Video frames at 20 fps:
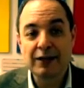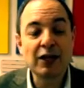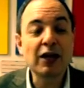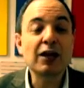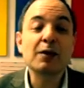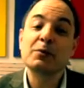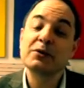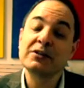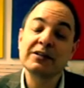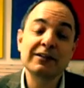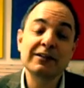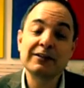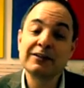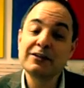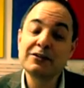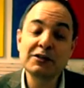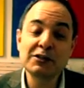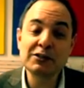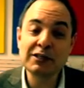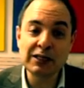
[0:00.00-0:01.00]
not a
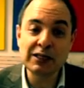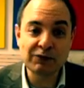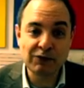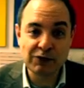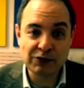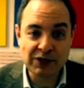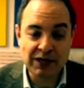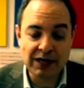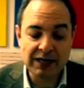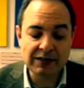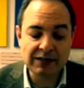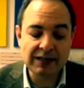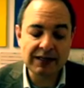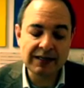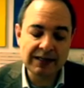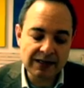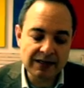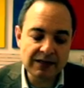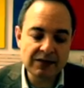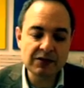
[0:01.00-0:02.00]
particularly successful science.
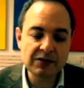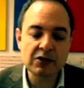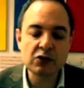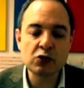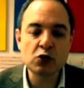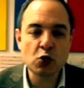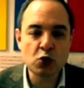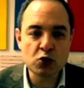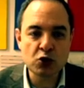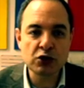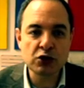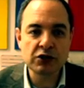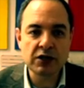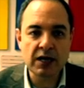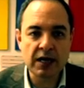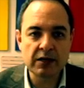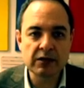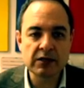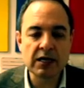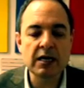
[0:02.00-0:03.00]
It is a social
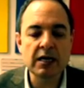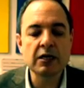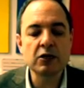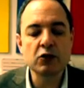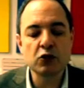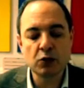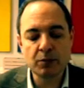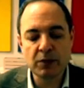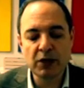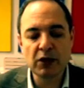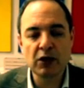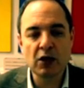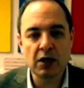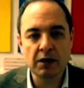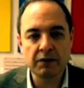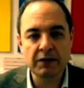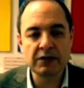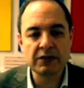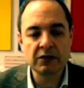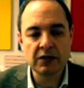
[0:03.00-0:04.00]
science, and it should be
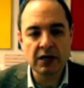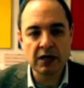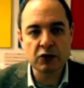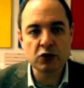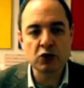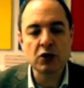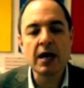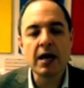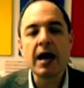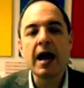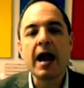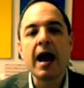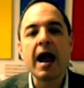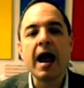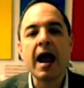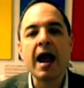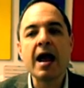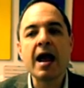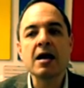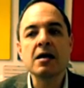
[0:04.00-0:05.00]
thought of as such.
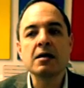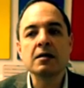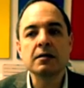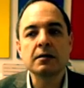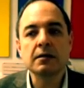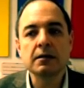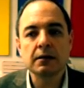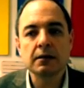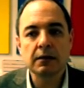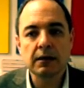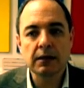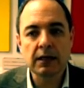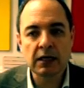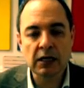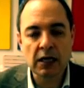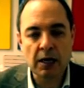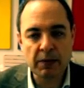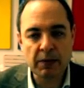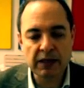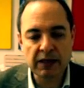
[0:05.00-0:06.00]
And
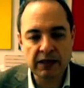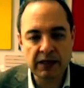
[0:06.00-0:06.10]
economic